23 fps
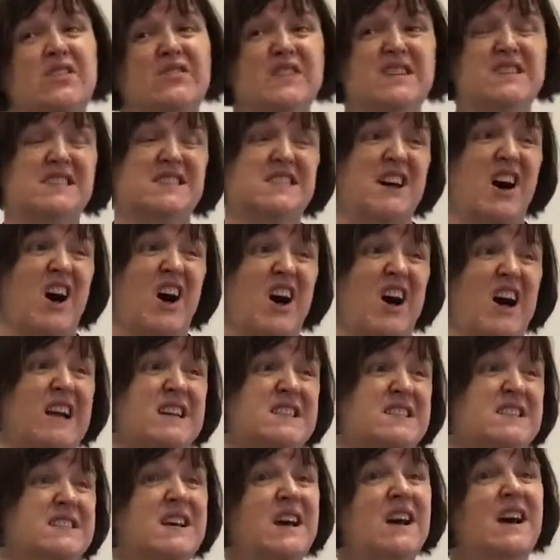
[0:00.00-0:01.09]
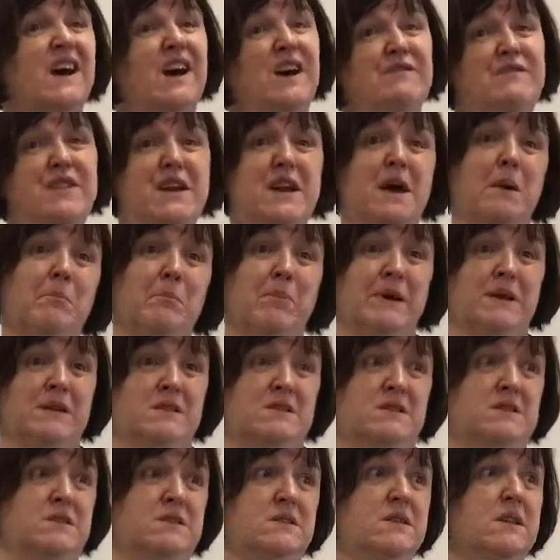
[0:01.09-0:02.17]
on the size of the
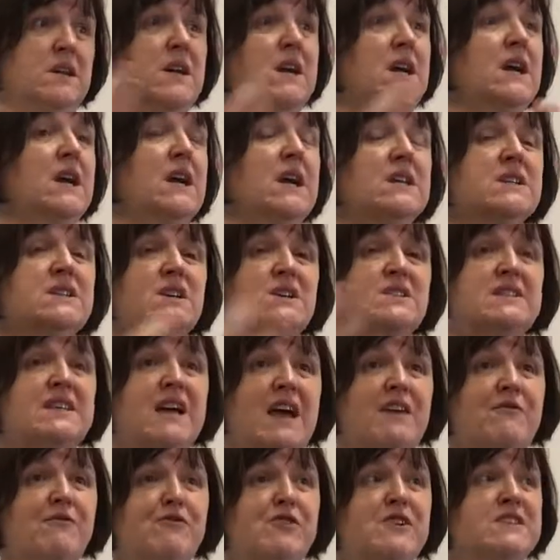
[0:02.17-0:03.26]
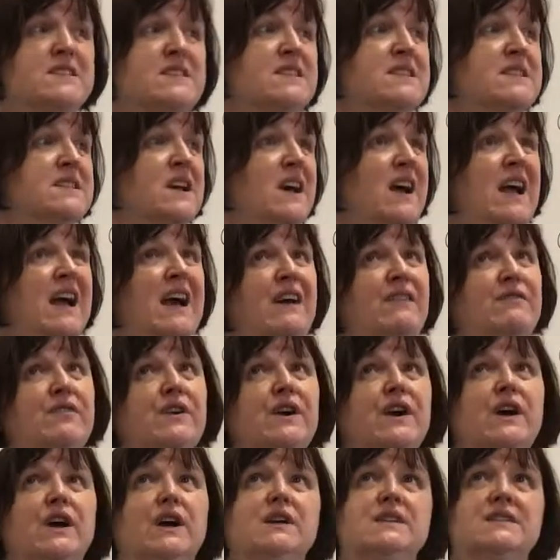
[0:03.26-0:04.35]
numbers. So say, for instance, I have
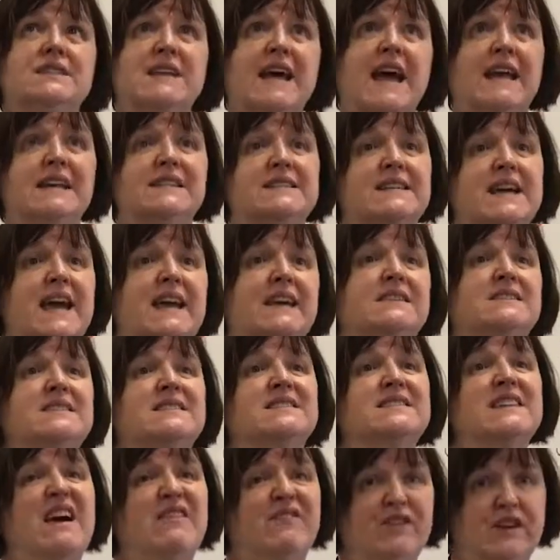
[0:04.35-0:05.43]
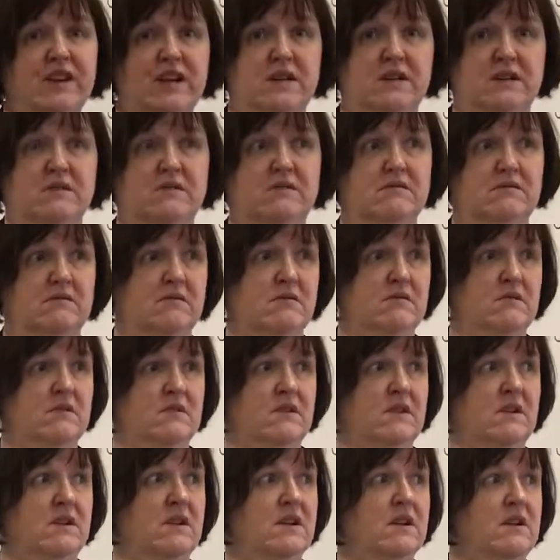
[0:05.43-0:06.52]
10 takes 7.
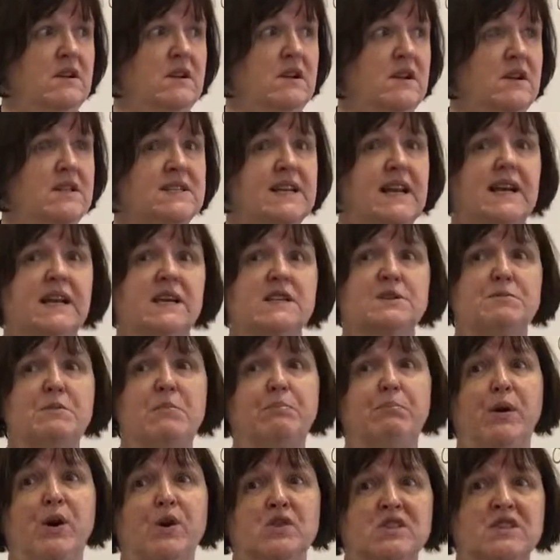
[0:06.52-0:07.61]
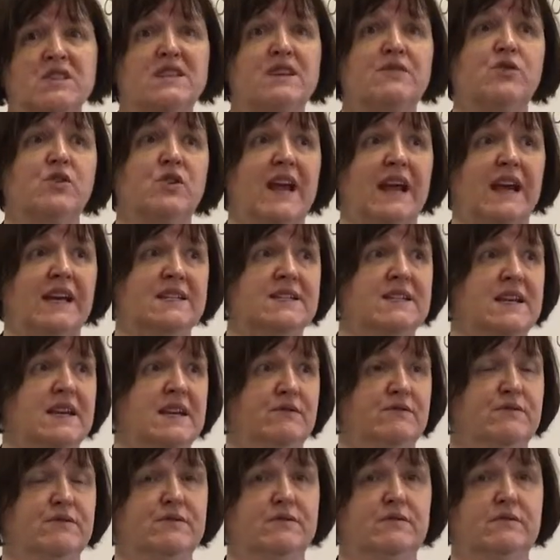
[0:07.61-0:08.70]
Is that going to be positive or negative?